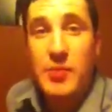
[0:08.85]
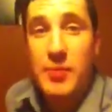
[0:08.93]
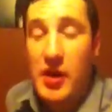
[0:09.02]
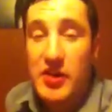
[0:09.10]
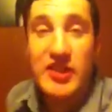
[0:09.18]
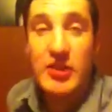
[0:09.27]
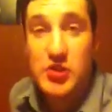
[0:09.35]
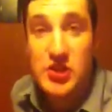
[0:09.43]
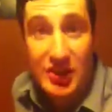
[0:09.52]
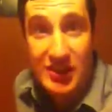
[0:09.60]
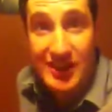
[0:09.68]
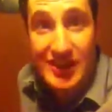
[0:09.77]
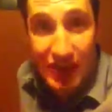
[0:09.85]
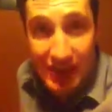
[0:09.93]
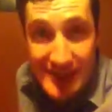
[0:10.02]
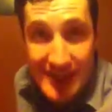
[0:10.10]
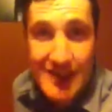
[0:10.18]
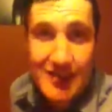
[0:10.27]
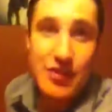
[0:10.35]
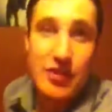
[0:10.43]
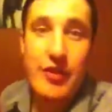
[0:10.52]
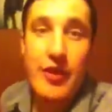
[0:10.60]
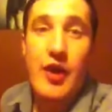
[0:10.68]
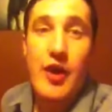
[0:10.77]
birthday on Sunday the 19th.